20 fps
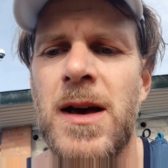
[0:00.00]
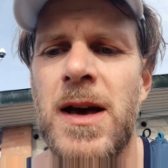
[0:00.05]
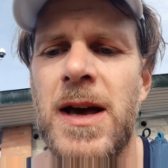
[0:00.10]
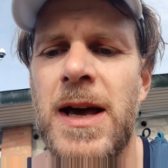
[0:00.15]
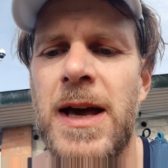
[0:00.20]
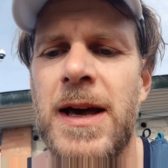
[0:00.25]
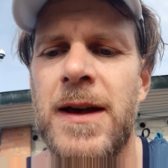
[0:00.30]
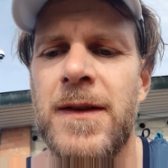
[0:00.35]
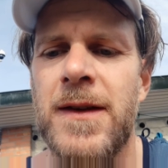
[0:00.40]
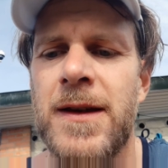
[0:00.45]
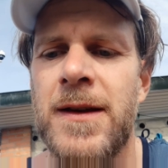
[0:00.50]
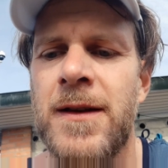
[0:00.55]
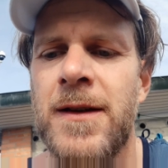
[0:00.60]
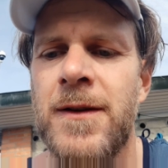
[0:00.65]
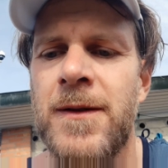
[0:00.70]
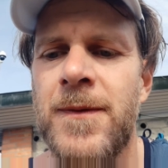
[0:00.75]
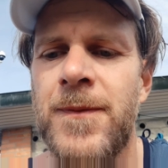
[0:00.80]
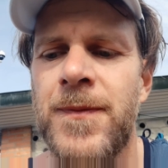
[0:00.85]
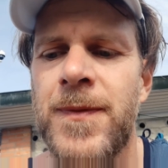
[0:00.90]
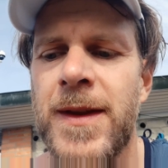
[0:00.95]
And
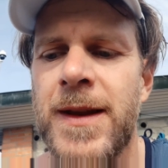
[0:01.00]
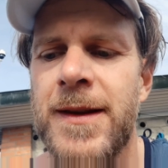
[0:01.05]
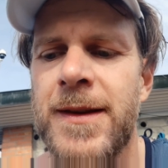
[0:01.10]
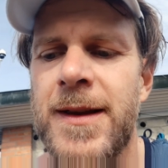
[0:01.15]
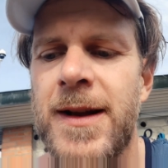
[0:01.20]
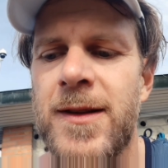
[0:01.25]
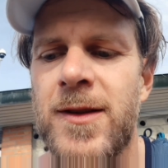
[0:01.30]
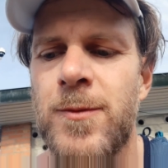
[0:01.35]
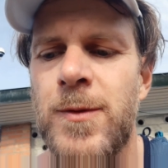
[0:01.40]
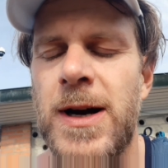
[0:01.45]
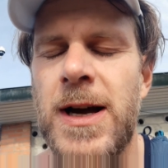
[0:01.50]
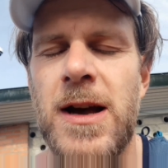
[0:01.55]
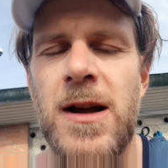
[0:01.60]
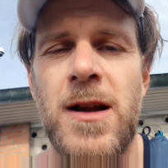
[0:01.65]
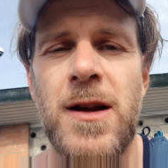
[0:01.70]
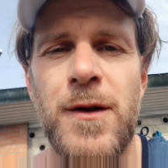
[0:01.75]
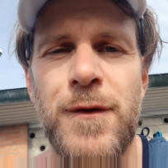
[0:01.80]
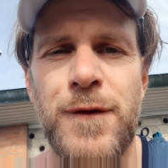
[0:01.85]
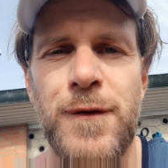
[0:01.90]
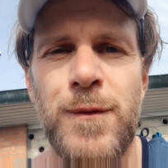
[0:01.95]
that's why I
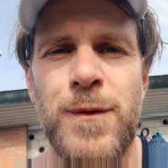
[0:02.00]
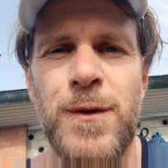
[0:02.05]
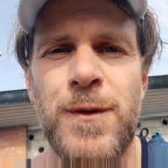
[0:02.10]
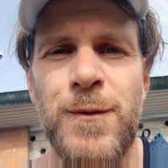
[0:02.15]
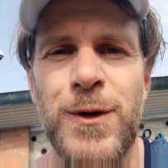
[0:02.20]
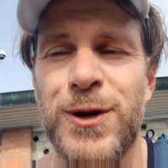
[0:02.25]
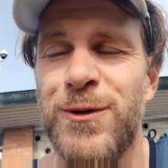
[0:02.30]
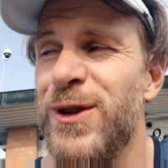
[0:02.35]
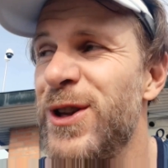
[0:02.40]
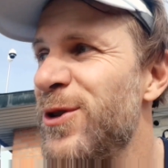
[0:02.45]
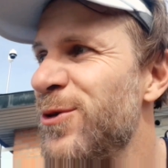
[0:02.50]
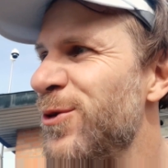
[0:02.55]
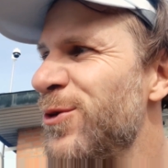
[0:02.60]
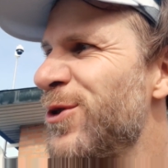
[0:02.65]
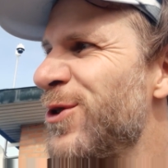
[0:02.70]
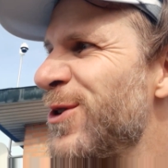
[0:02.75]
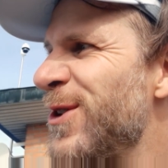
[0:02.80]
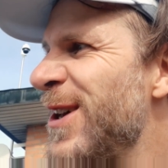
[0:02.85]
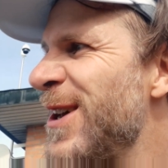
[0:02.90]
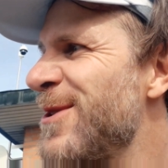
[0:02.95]
love what we do
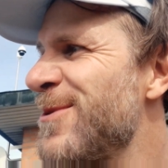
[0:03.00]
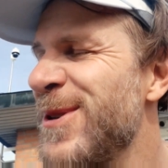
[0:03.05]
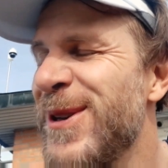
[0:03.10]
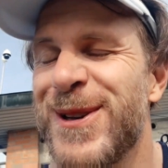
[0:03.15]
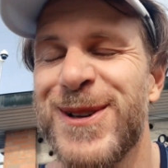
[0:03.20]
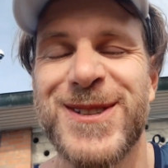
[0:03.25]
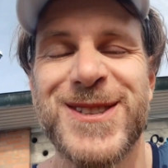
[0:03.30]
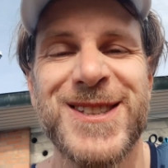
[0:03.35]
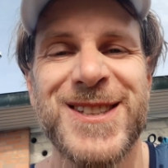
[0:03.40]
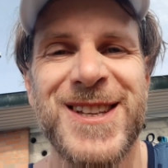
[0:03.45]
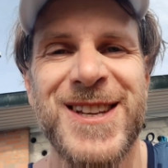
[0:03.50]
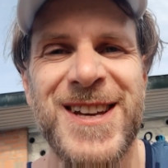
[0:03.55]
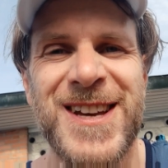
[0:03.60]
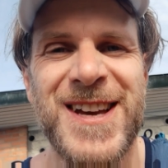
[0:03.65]
today, because